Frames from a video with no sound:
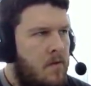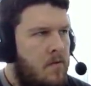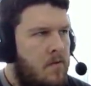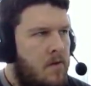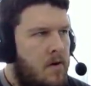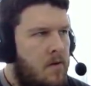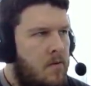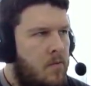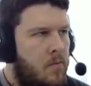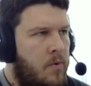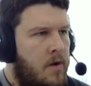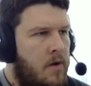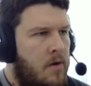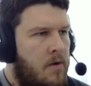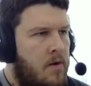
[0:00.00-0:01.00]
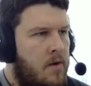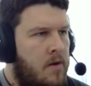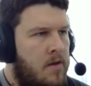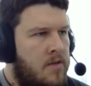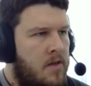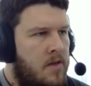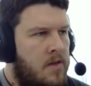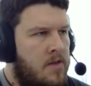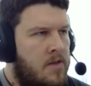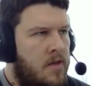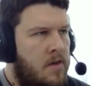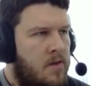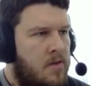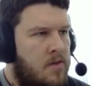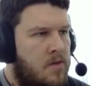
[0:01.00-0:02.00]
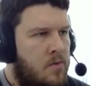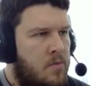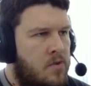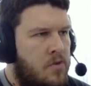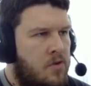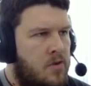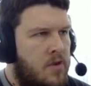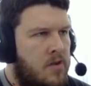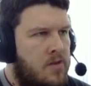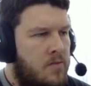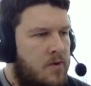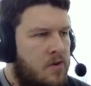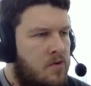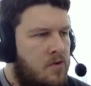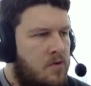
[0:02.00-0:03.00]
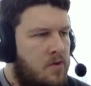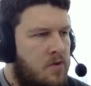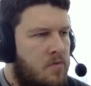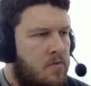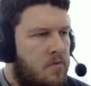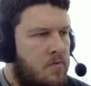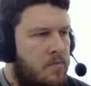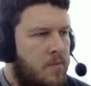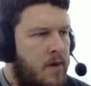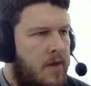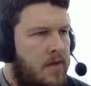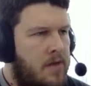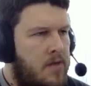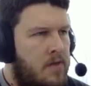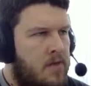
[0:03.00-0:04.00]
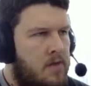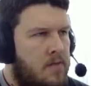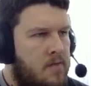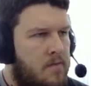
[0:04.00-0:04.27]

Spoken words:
Right, we are less than a second, so we should get some extra pace.